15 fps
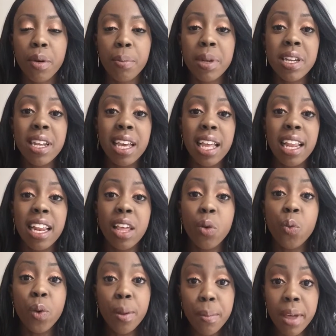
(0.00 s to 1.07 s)
particularly
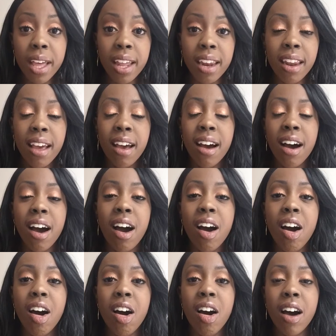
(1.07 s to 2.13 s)
women
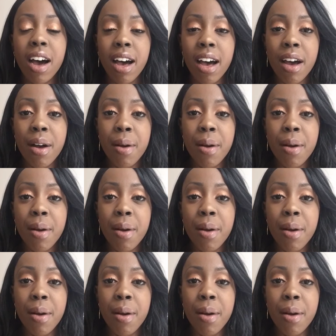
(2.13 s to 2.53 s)
are